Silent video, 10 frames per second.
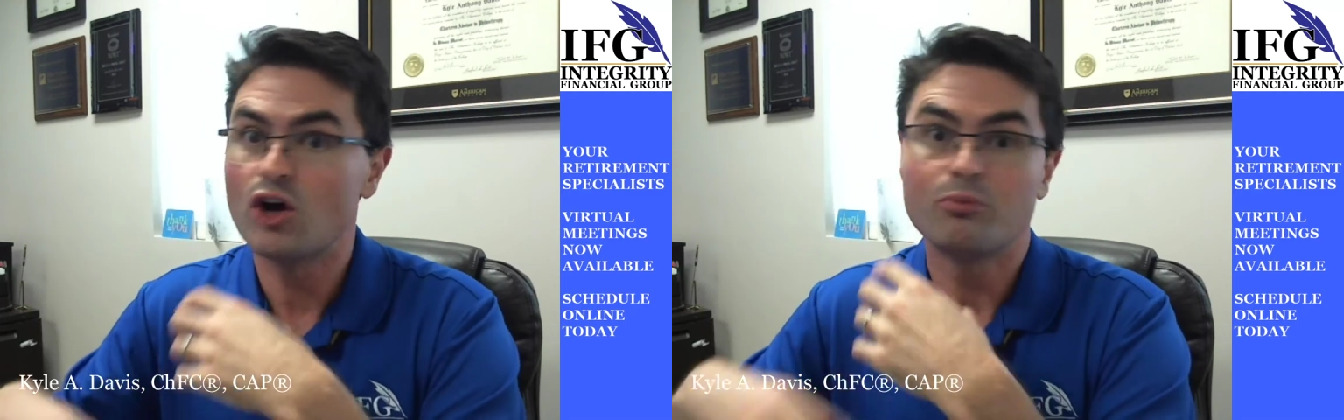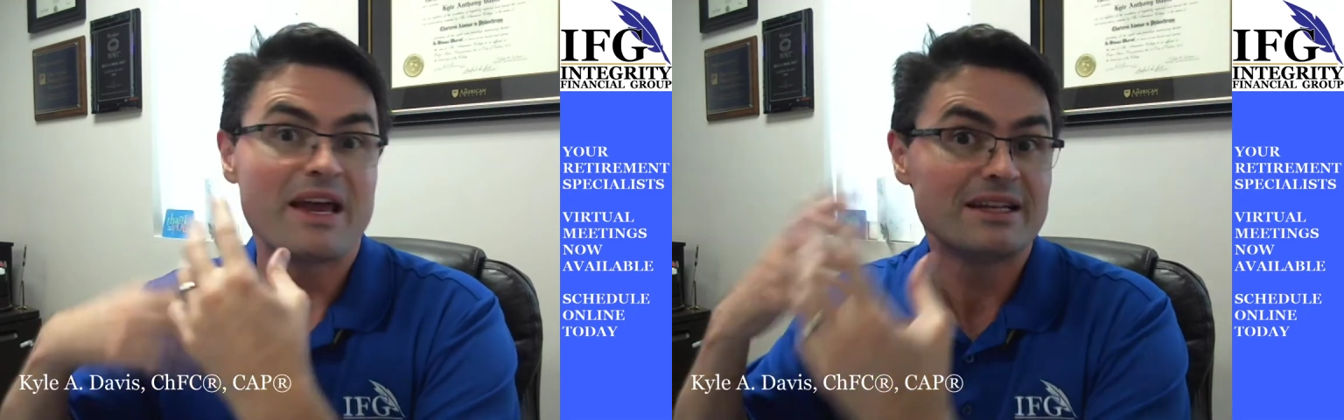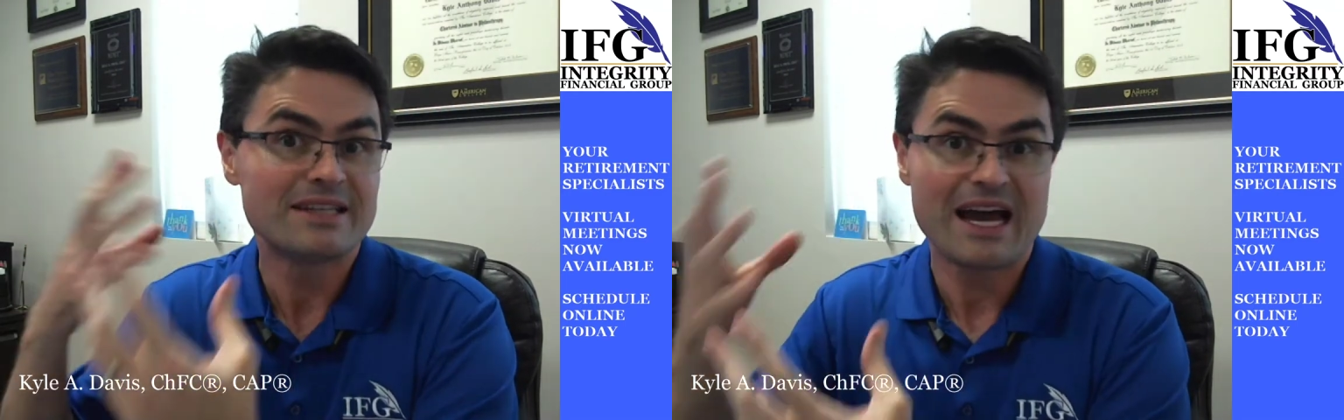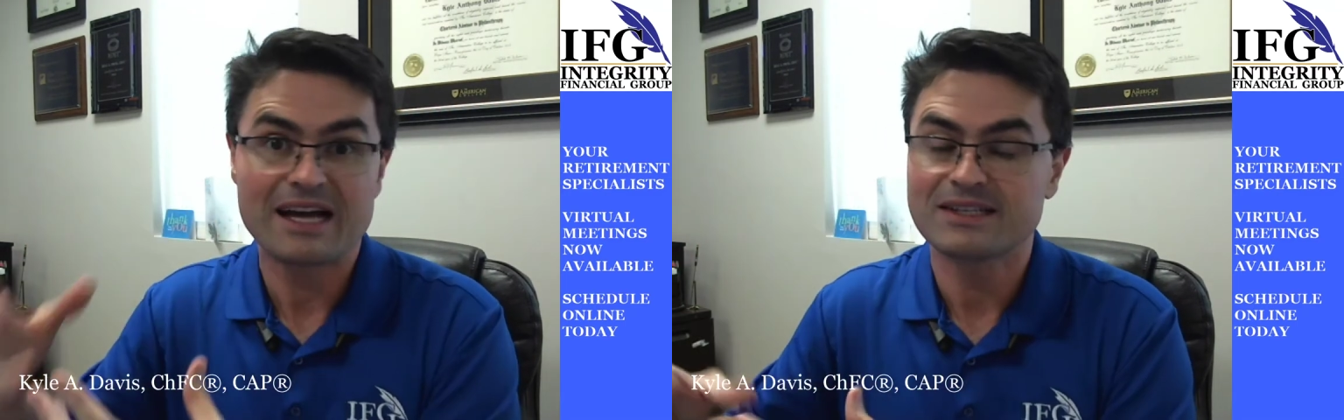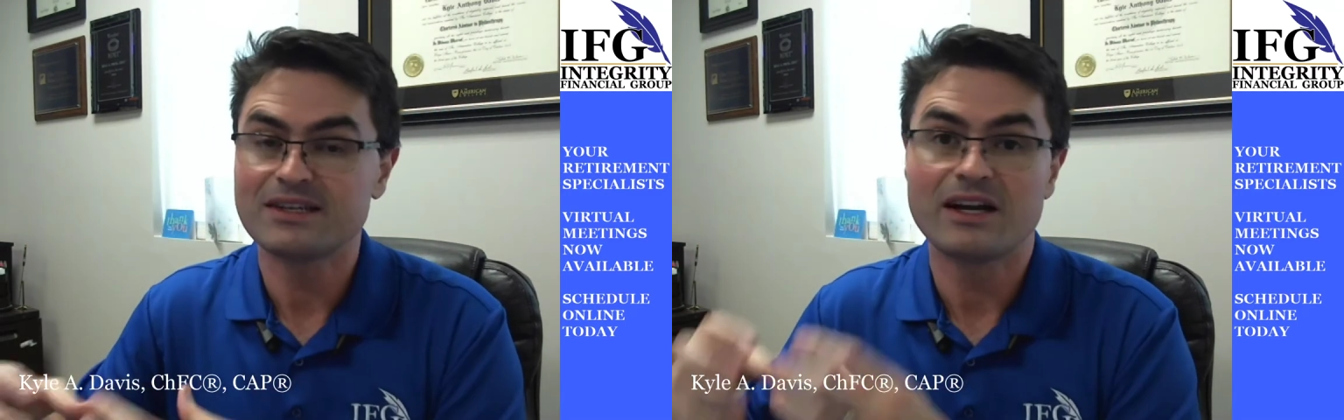paid
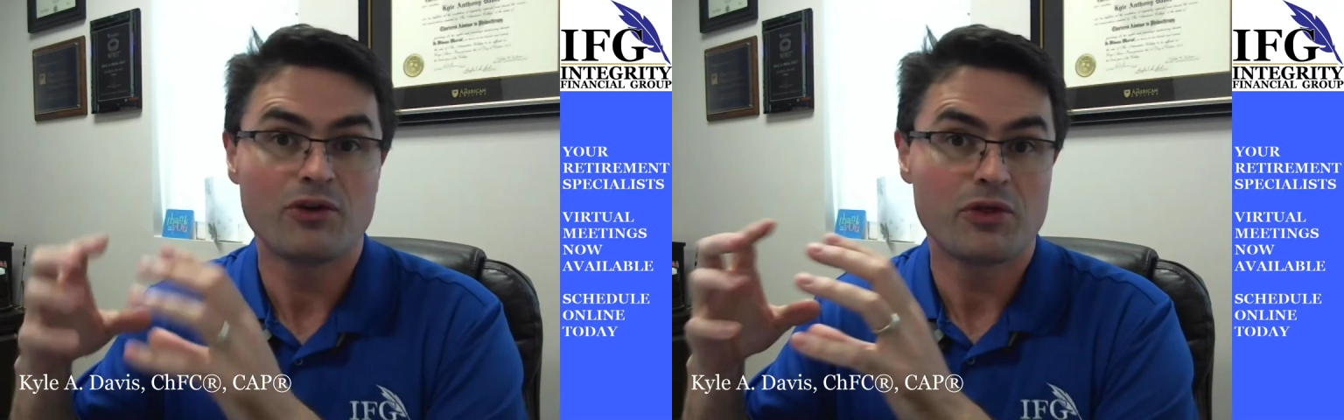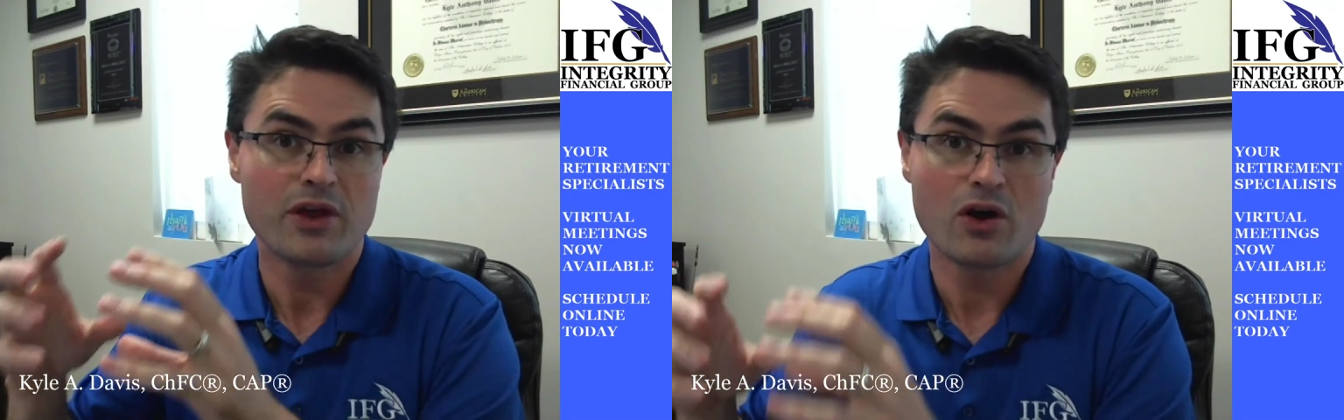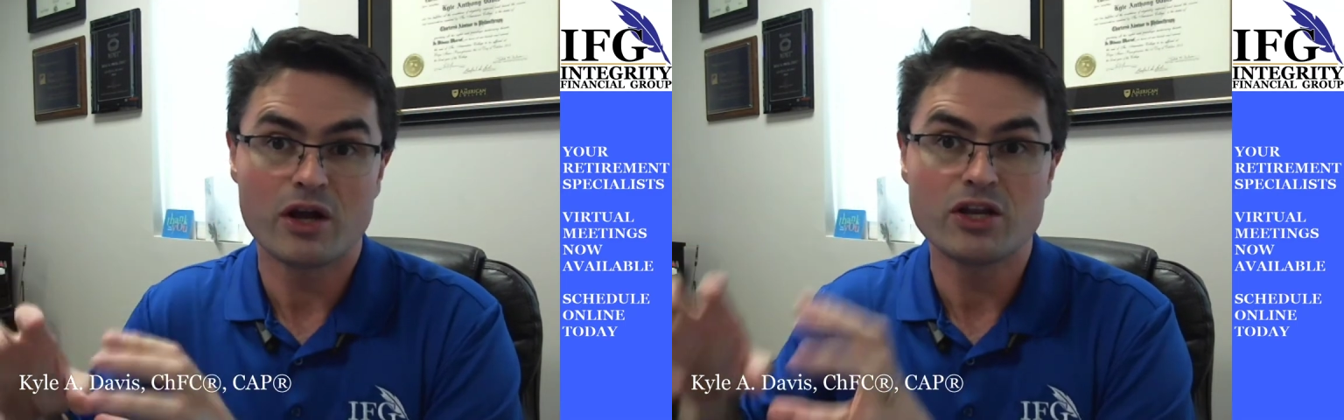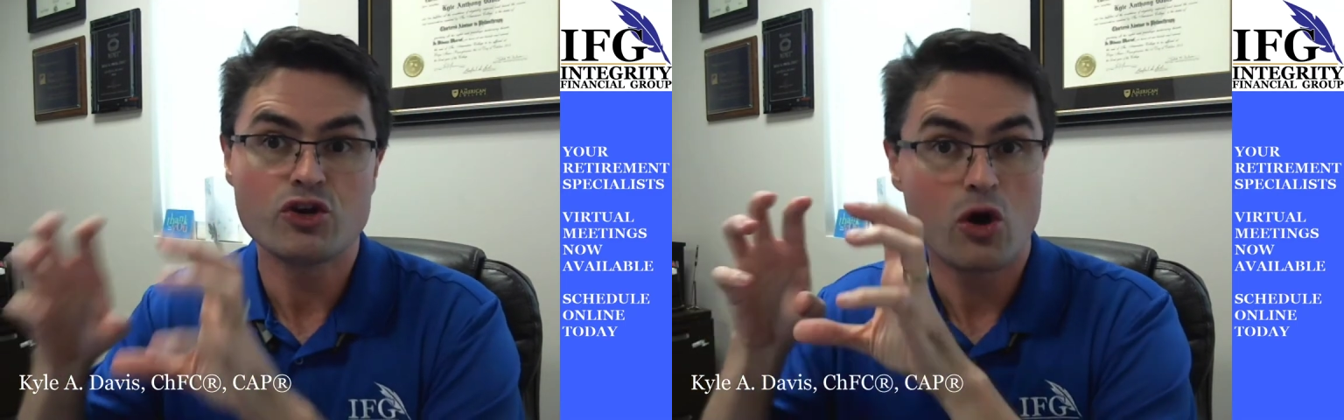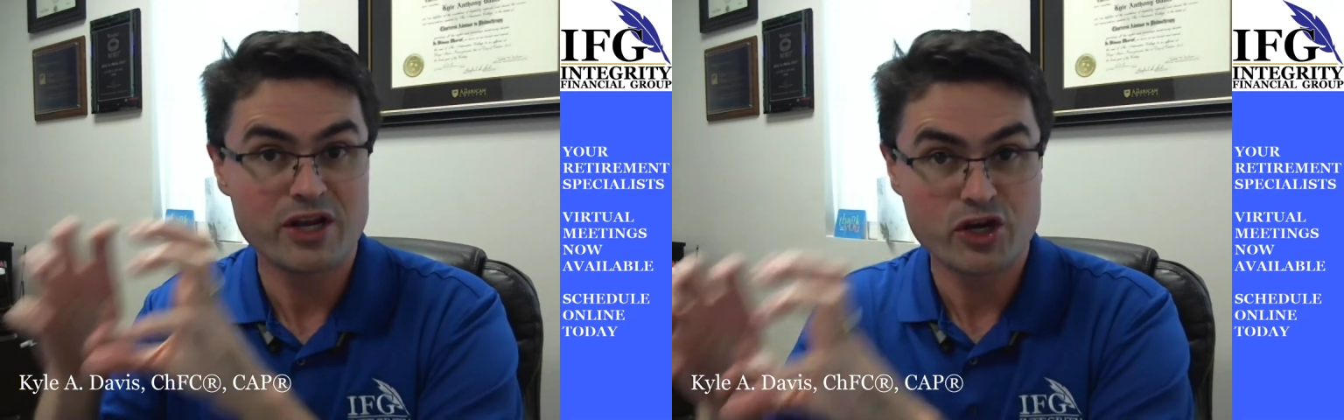tax and done everything on? You
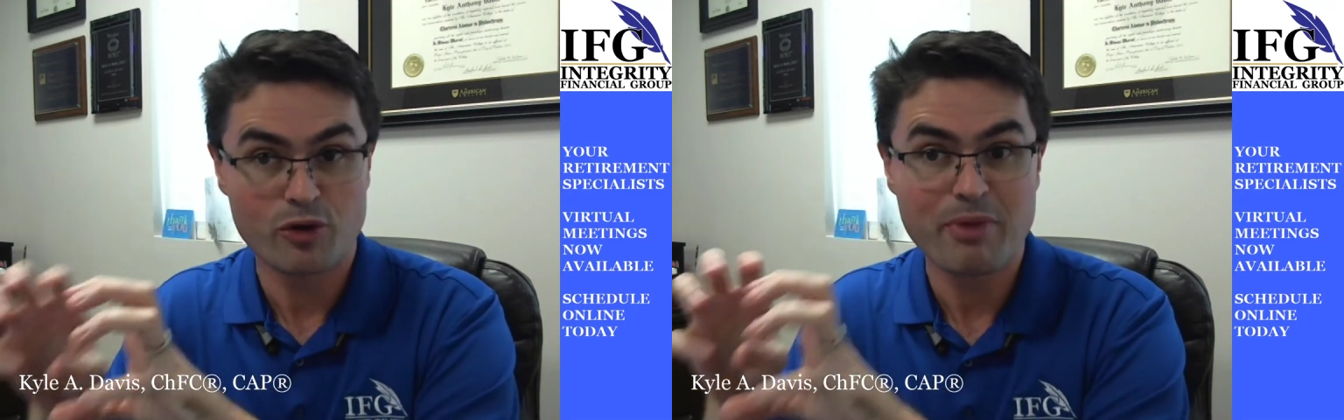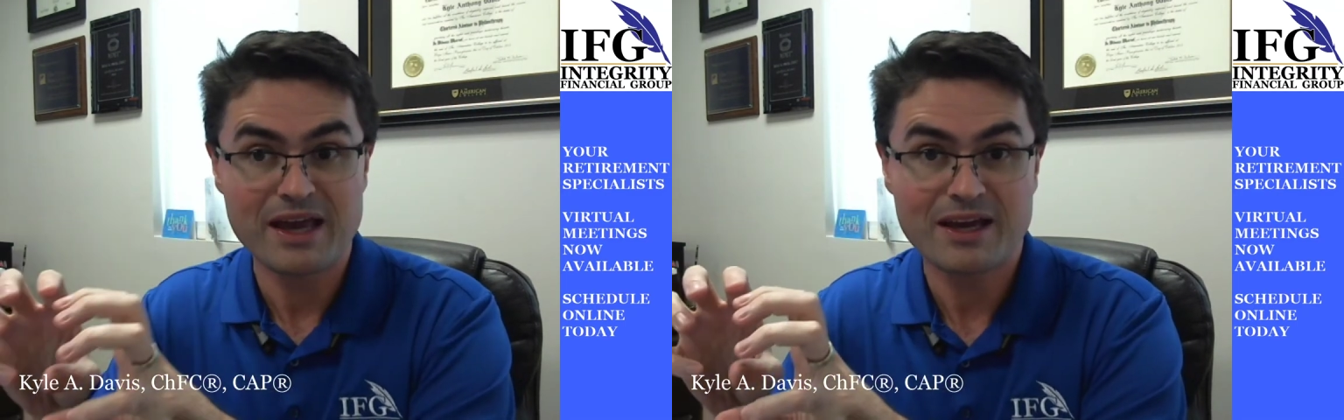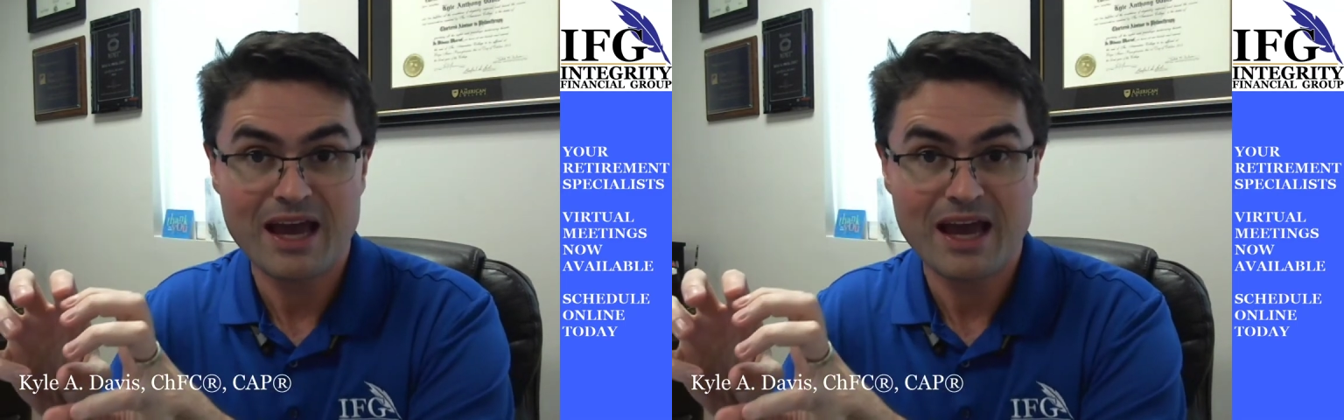go into your bank